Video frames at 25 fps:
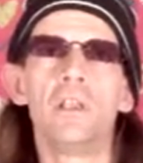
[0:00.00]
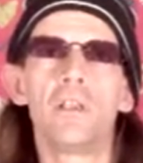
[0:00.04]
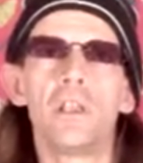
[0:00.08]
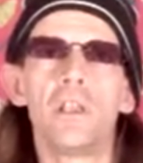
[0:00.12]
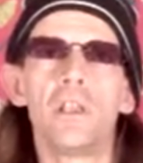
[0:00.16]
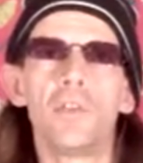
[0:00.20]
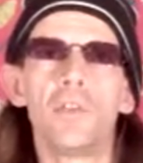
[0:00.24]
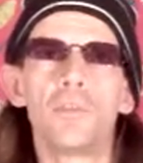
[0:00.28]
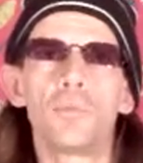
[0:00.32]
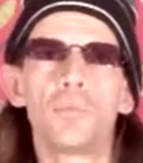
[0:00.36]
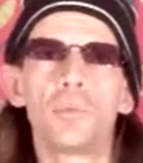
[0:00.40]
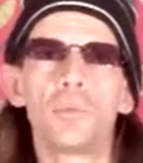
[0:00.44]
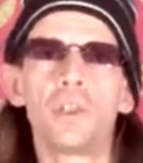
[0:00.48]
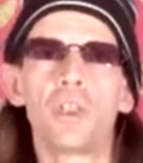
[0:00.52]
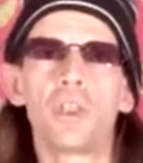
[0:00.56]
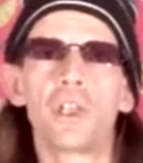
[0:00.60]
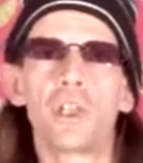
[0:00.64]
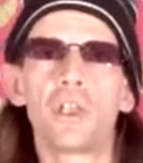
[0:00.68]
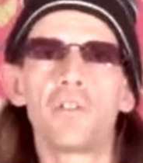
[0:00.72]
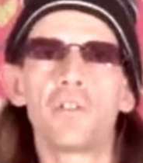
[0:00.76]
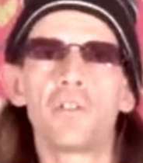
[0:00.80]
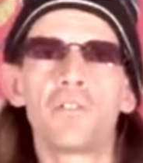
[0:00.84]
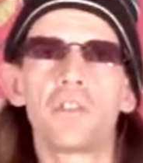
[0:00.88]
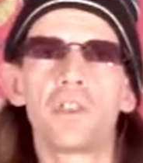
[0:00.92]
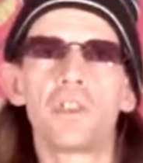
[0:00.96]
is
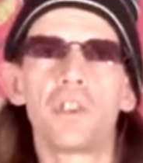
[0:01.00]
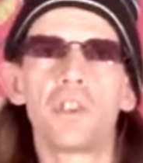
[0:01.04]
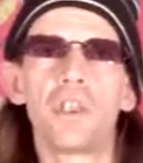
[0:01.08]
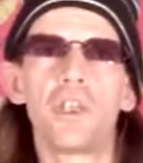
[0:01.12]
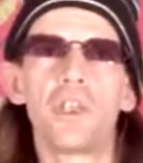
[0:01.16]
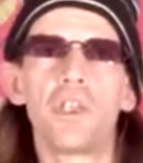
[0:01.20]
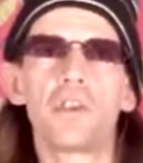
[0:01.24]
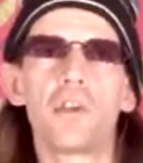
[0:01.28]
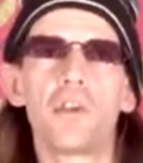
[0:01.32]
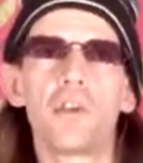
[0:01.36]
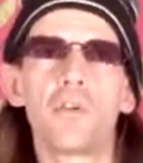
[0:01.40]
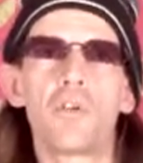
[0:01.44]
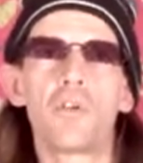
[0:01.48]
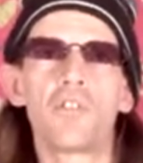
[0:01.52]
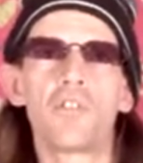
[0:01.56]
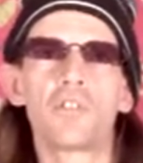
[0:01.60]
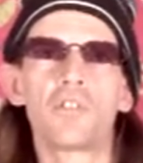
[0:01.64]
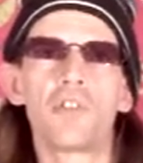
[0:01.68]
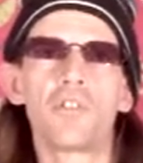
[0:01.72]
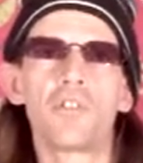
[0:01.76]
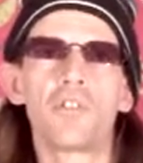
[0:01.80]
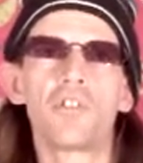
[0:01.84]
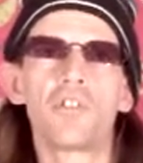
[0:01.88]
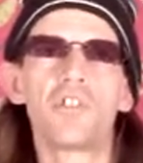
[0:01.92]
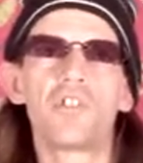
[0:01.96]
because the ego is
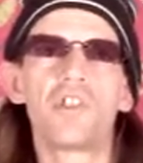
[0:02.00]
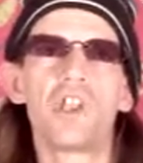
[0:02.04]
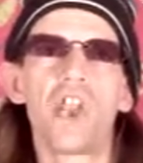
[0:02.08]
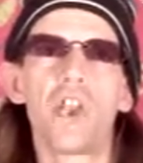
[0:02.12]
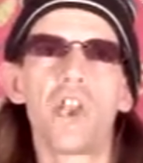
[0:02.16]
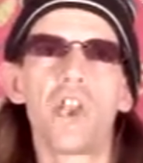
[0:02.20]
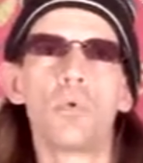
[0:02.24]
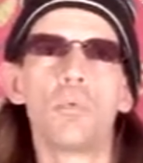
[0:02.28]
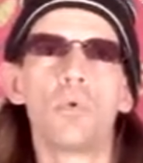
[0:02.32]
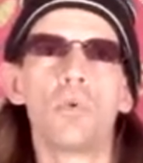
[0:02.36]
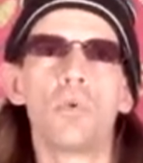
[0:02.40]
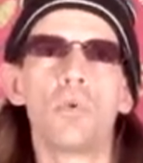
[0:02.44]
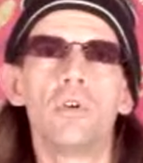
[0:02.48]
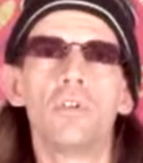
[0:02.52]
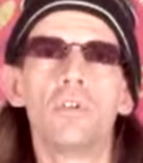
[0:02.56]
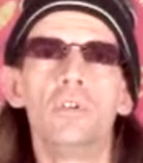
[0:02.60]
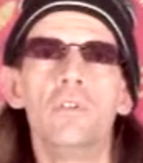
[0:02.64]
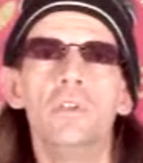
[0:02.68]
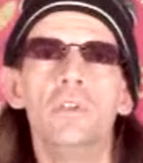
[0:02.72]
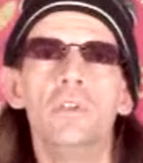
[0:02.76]
unstable.